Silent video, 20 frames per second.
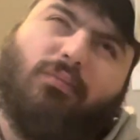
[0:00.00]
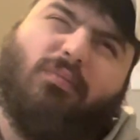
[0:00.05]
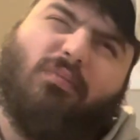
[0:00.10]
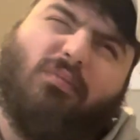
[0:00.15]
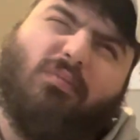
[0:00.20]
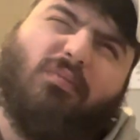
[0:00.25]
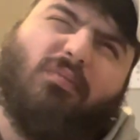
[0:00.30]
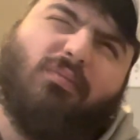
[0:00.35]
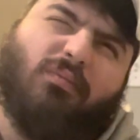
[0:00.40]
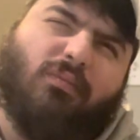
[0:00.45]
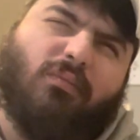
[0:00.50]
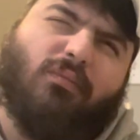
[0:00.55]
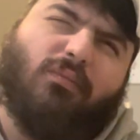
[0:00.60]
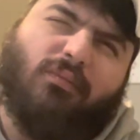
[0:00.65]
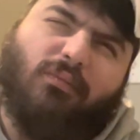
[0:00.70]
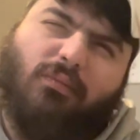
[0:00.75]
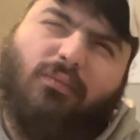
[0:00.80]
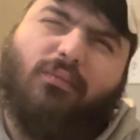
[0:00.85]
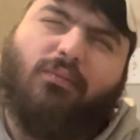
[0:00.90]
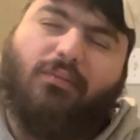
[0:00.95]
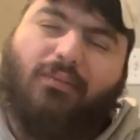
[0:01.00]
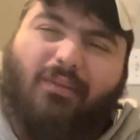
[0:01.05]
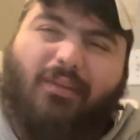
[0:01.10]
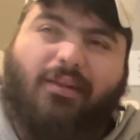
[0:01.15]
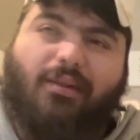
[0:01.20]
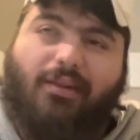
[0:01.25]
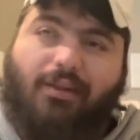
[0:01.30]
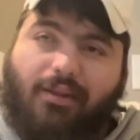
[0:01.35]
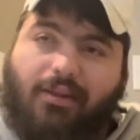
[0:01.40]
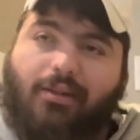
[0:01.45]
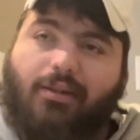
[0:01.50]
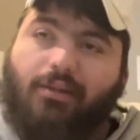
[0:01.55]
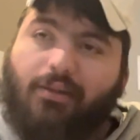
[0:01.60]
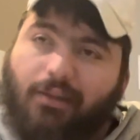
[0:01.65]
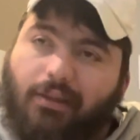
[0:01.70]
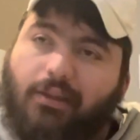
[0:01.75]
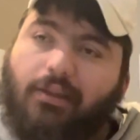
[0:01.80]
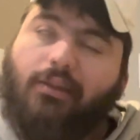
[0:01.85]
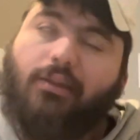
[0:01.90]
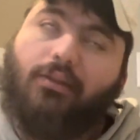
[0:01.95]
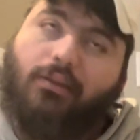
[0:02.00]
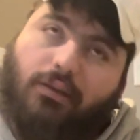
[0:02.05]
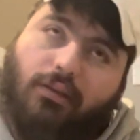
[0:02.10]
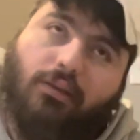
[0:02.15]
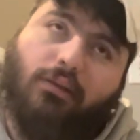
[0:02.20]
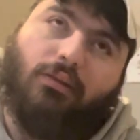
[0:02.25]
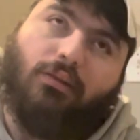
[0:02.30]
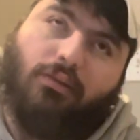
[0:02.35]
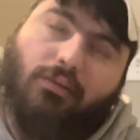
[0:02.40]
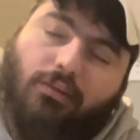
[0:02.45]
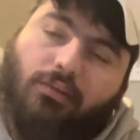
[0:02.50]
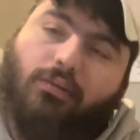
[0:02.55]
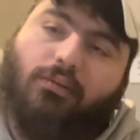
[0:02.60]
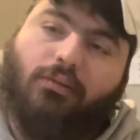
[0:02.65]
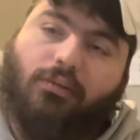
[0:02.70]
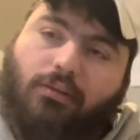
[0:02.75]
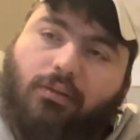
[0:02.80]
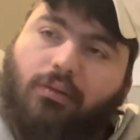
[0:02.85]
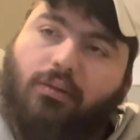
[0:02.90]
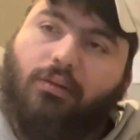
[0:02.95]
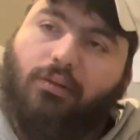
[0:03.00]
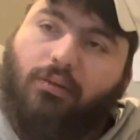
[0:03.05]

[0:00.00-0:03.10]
And I gotta duck them all, so I stay down. Yeah, I ran out of time, so I